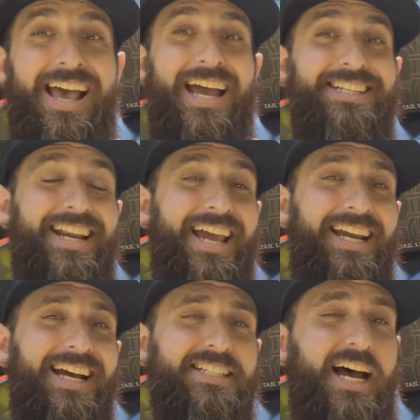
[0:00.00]
And today,
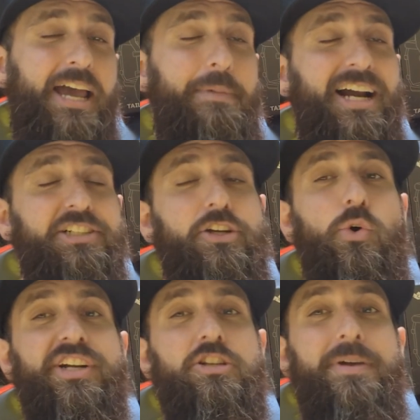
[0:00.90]
guys, I am actually
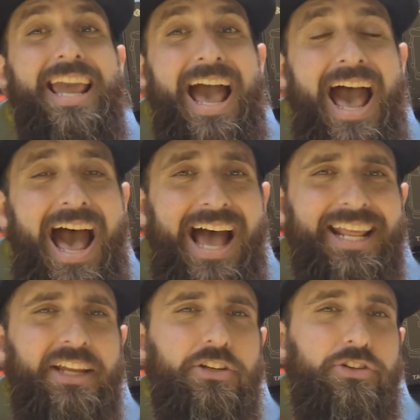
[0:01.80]
going to be
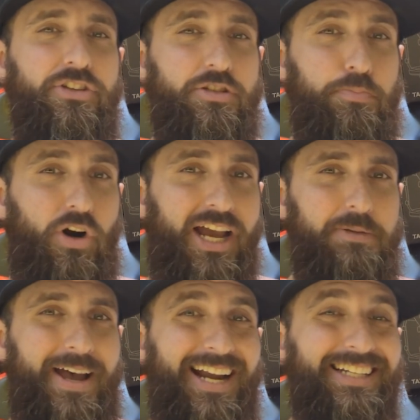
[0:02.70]
adding to this prize
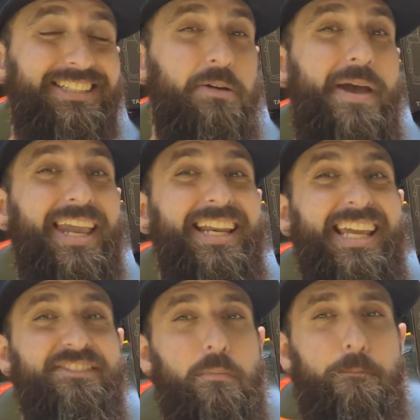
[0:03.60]
pack to make it
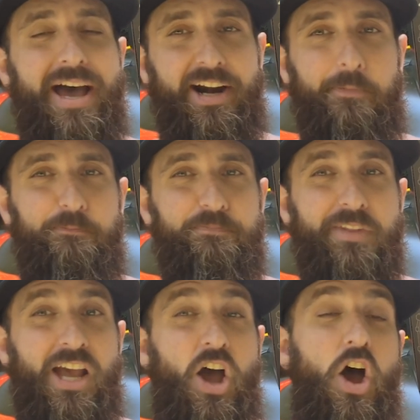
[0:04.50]
even better.
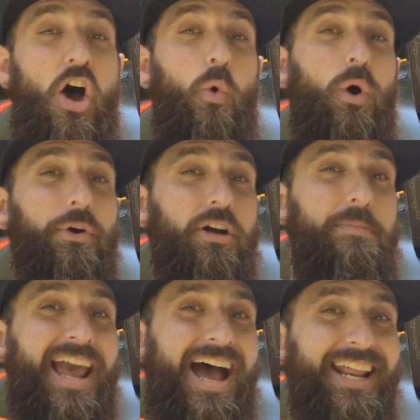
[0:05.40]
What we're going
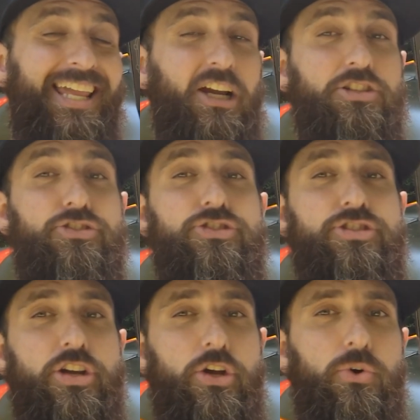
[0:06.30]
to be adding are
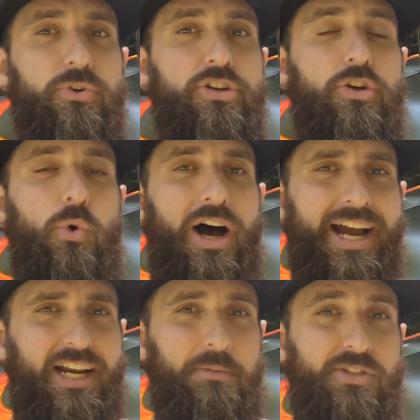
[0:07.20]
2 new
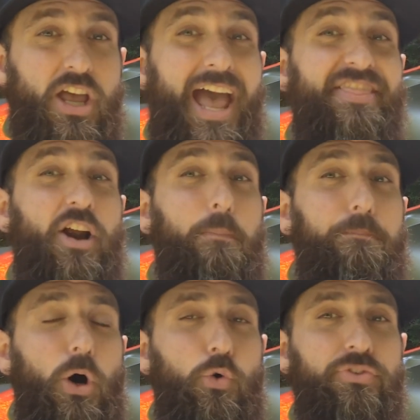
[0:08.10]
items, and they're
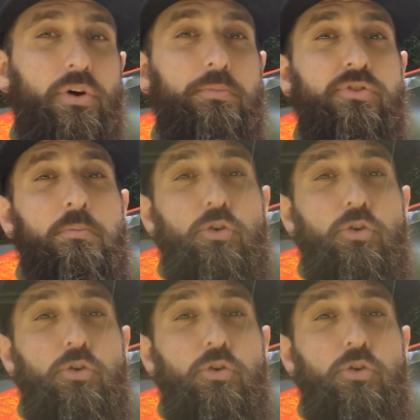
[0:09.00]
both from